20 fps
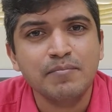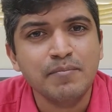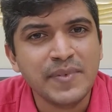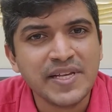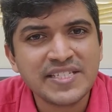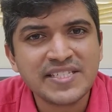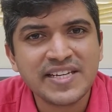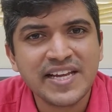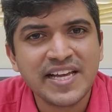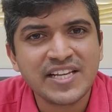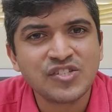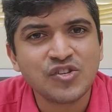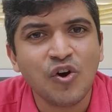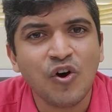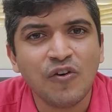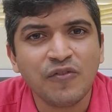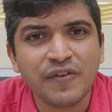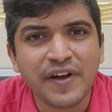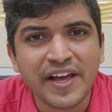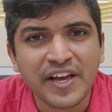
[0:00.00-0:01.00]
Mistakes
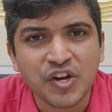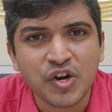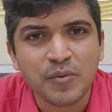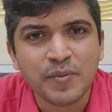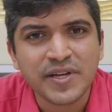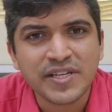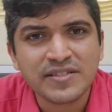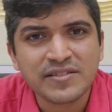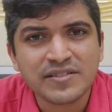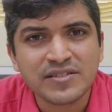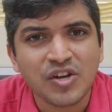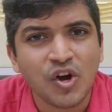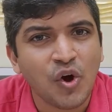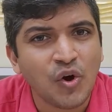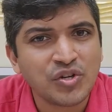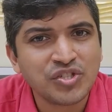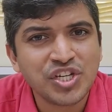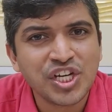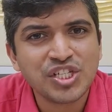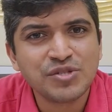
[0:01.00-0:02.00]
of economics
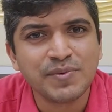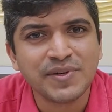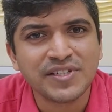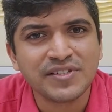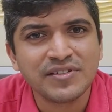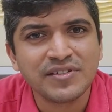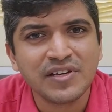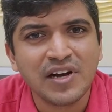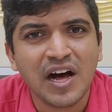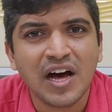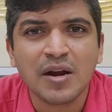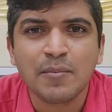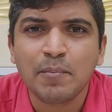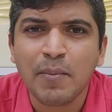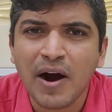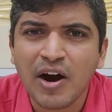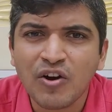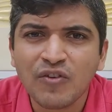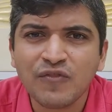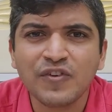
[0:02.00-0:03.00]
or judgment are a
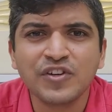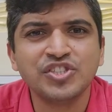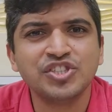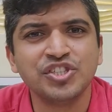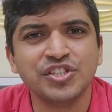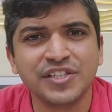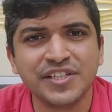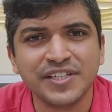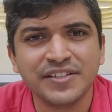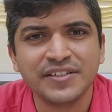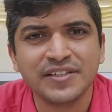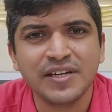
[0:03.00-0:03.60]
part of our journey,